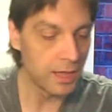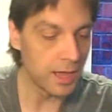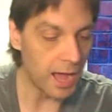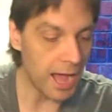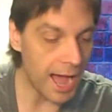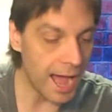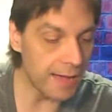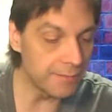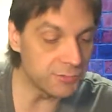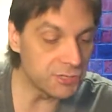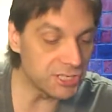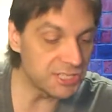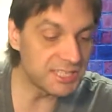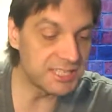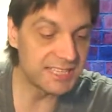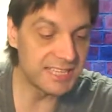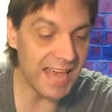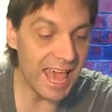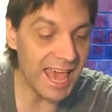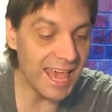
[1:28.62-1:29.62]
I'm
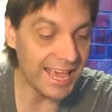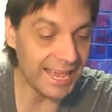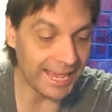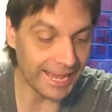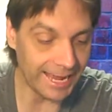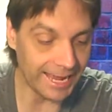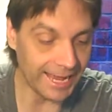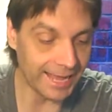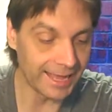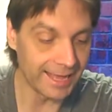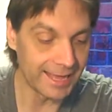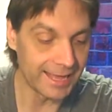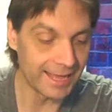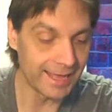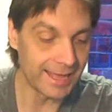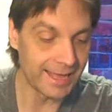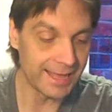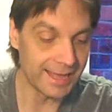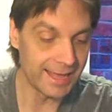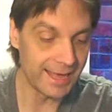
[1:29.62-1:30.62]
just saying,
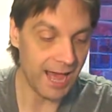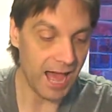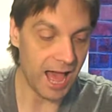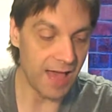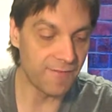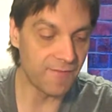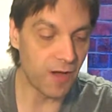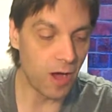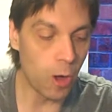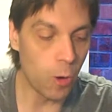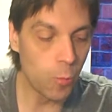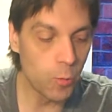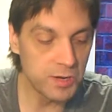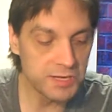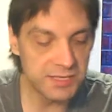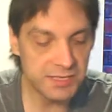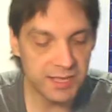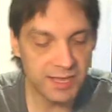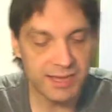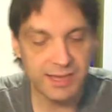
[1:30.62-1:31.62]
I've
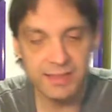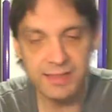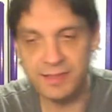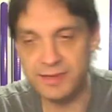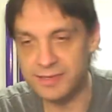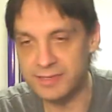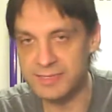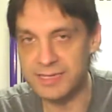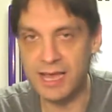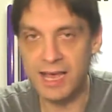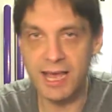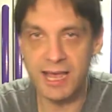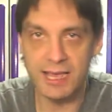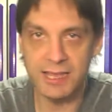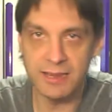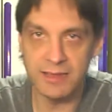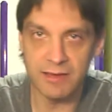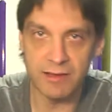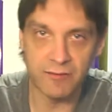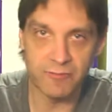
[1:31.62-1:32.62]
always liked the
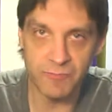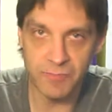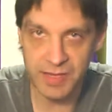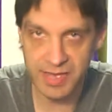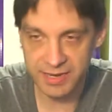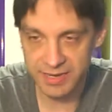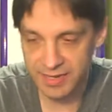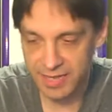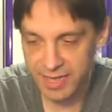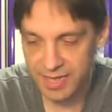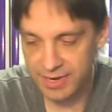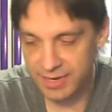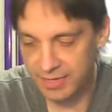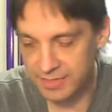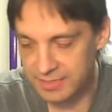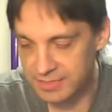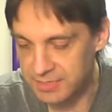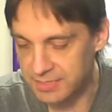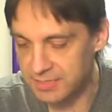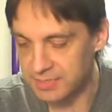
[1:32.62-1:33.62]
design of
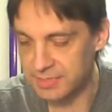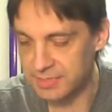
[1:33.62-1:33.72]
bandanas.